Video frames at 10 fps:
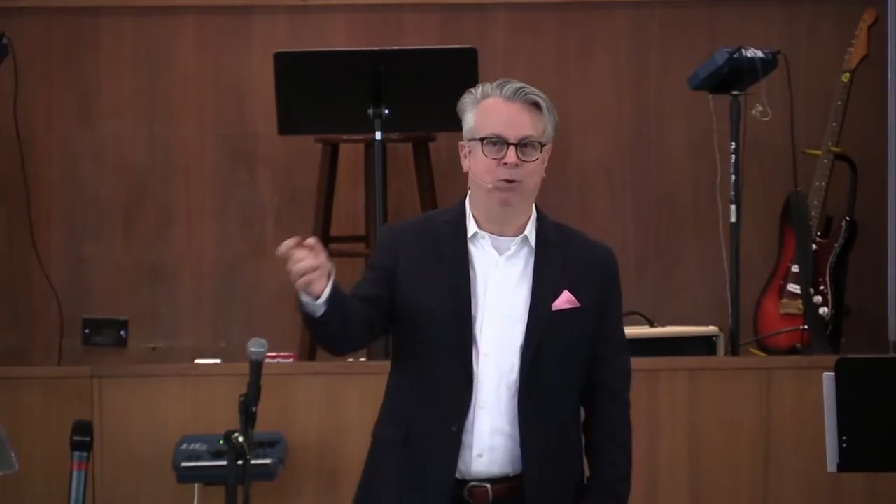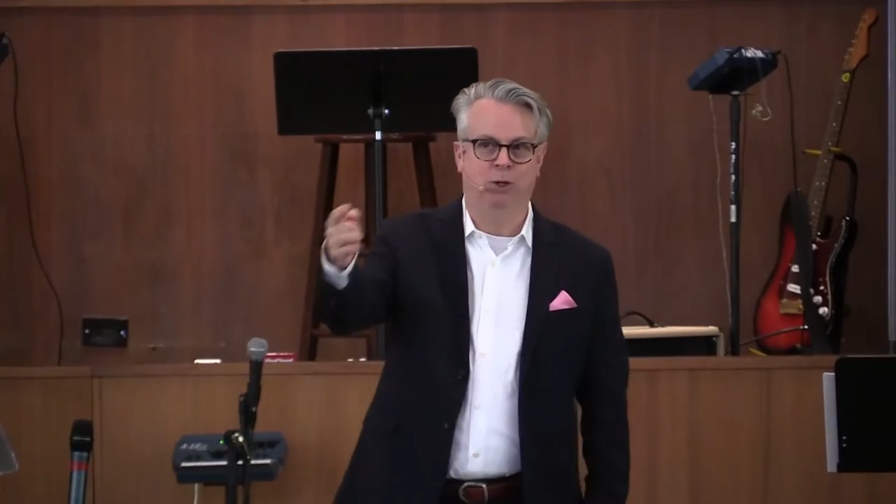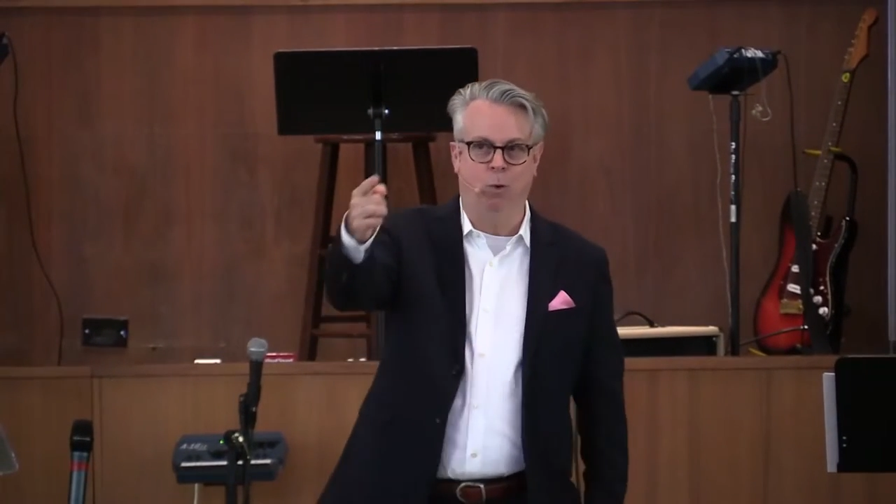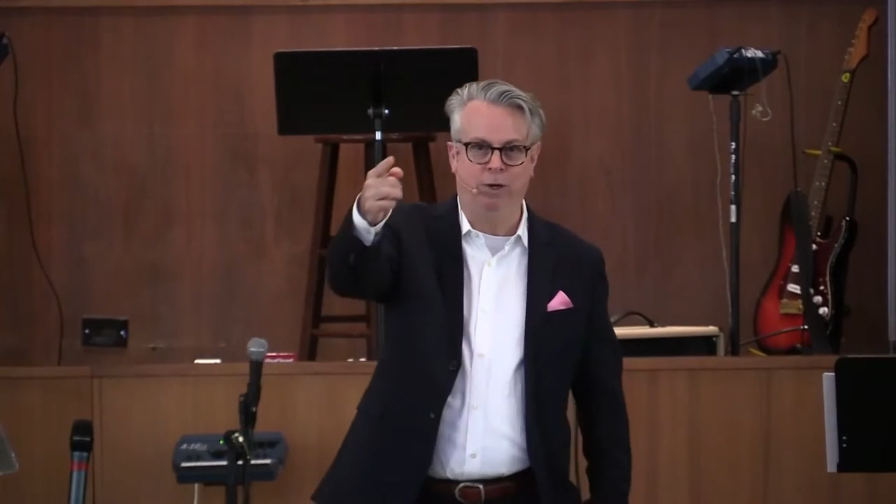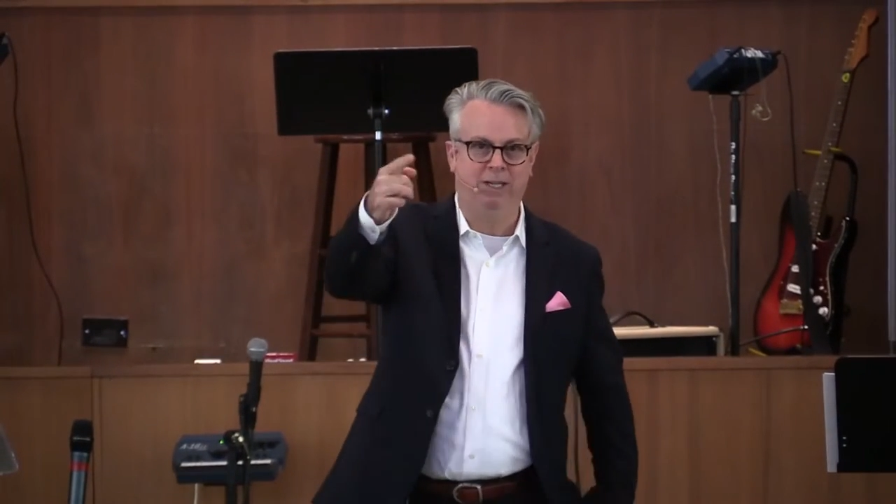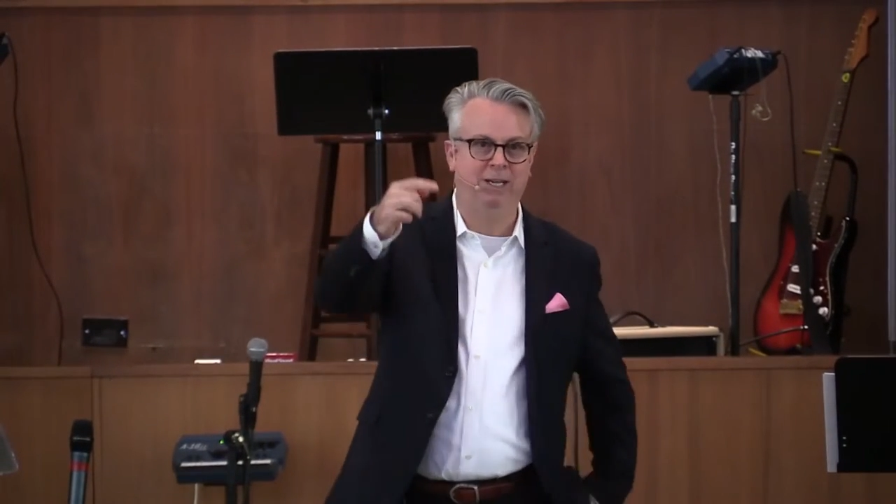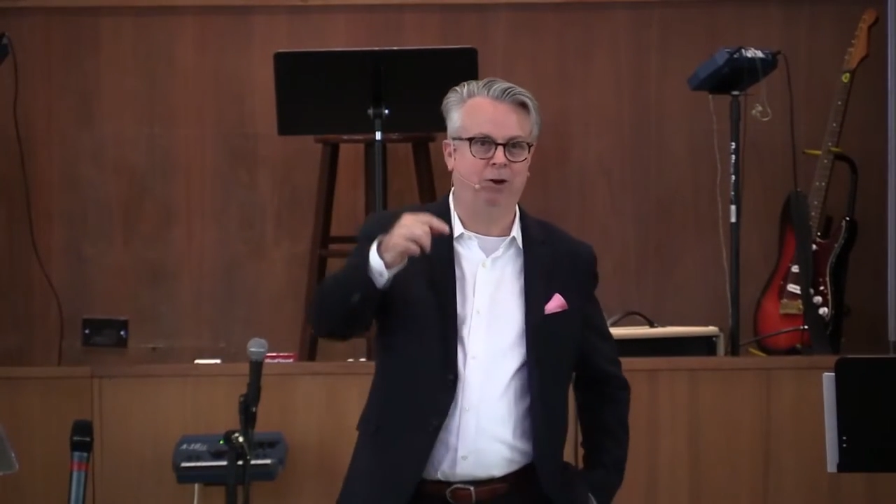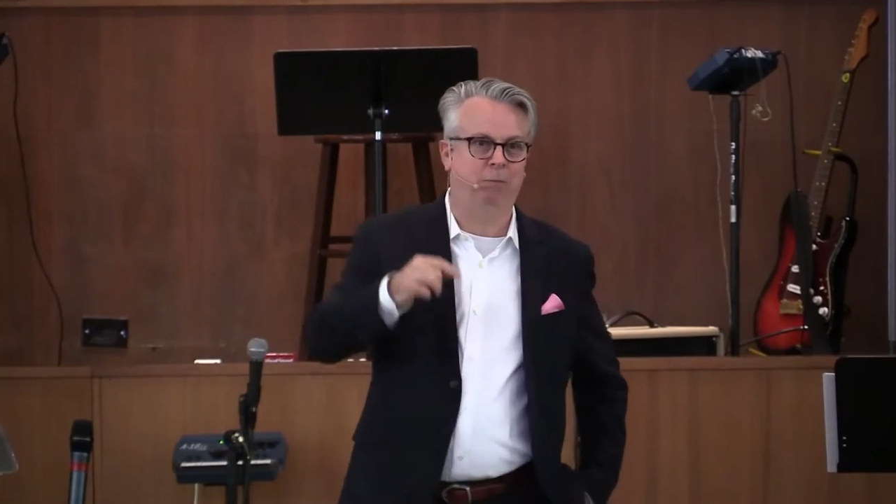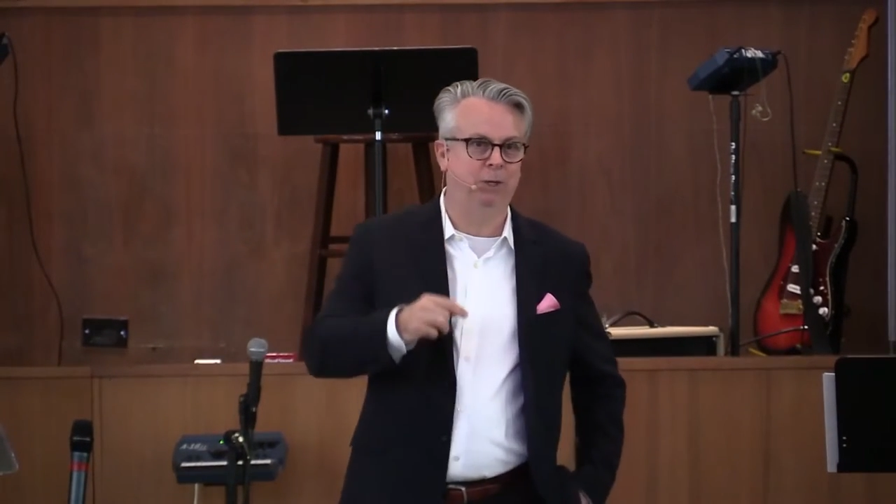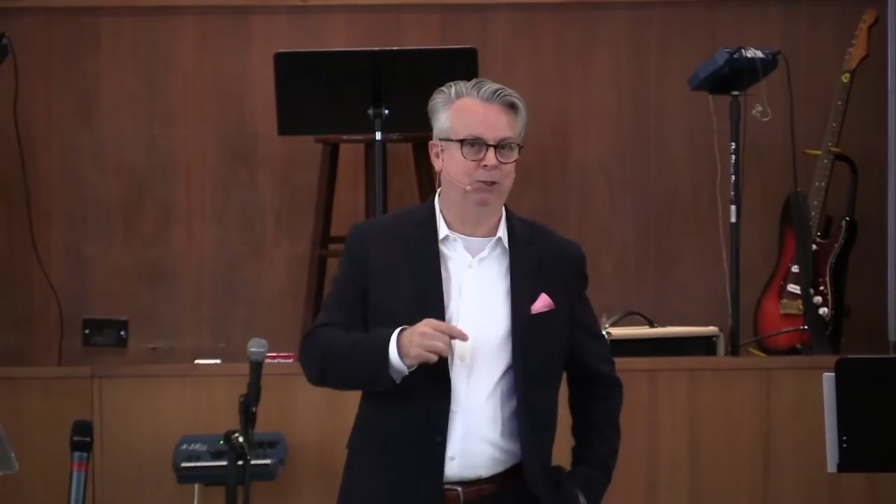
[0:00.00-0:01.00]
we're going to
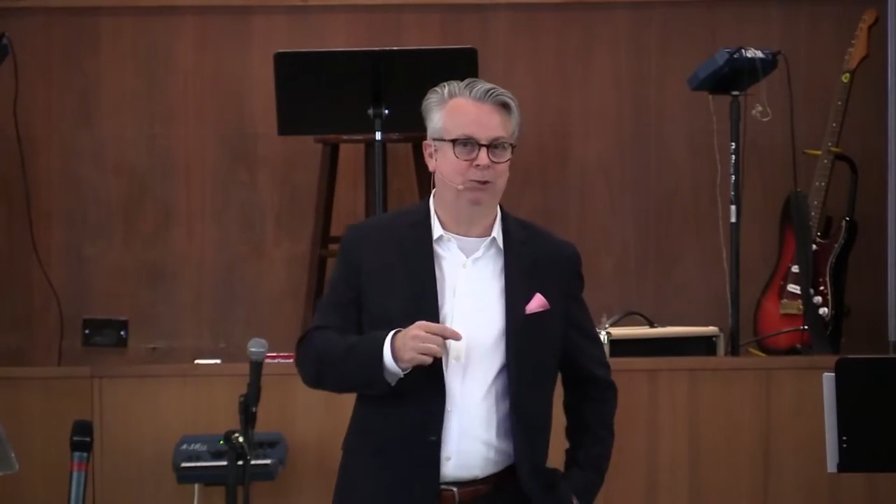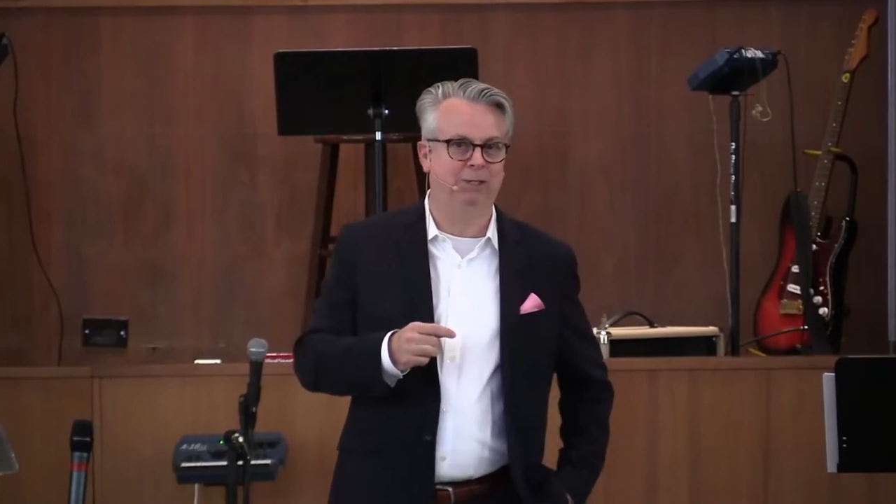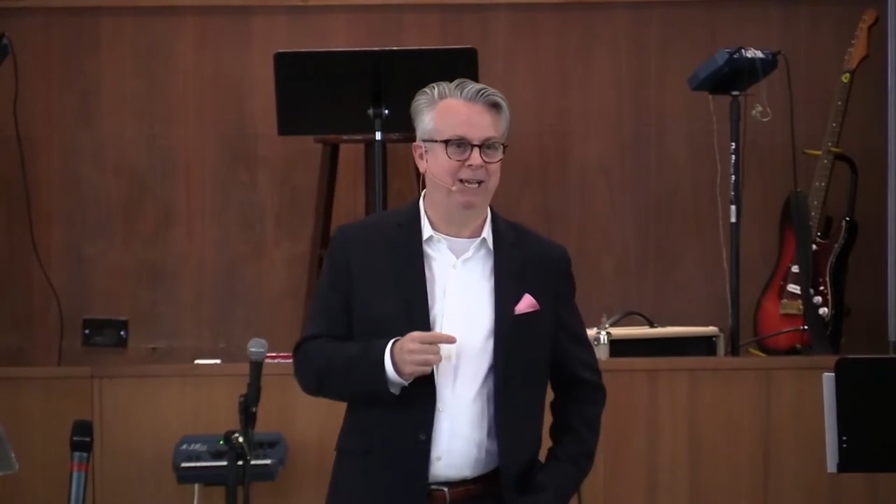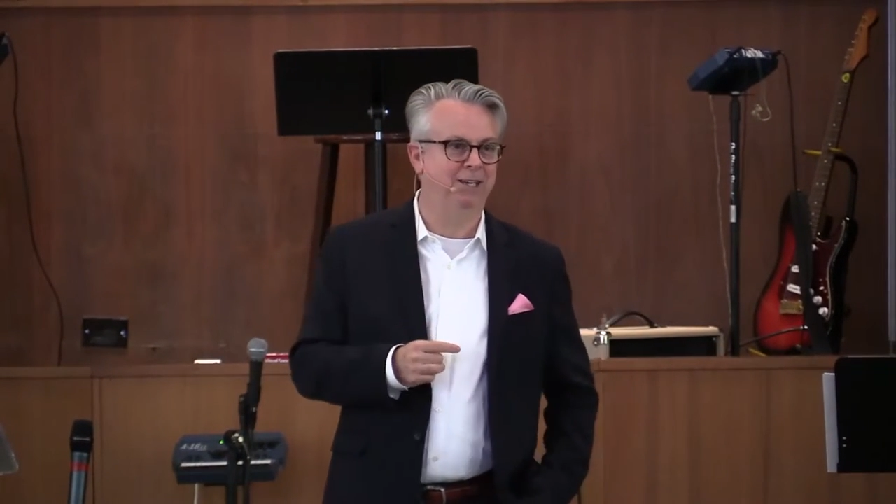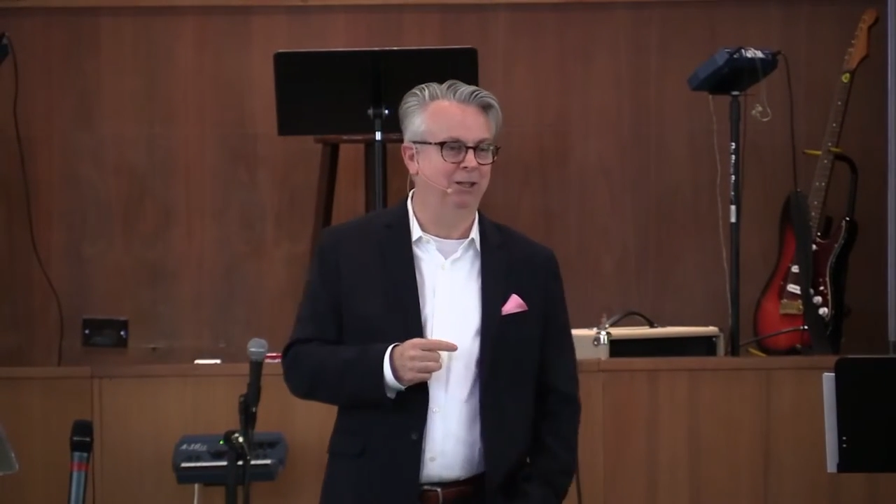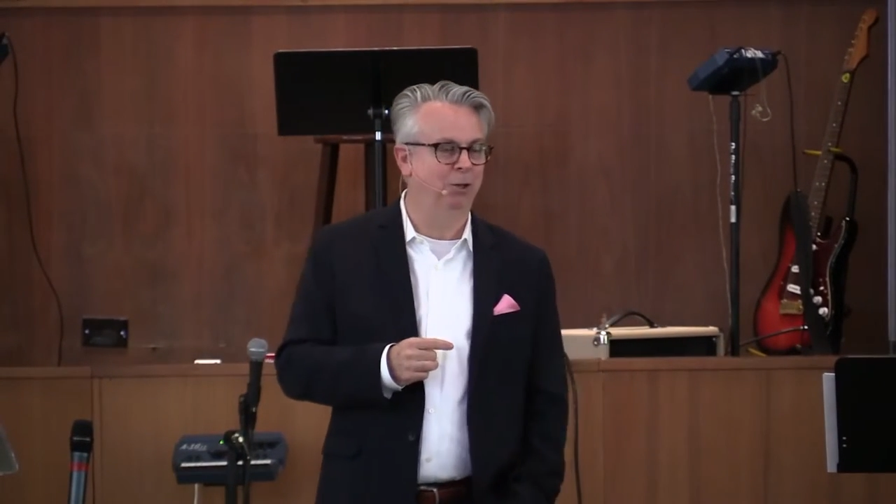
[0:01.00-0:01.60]
get our picture taken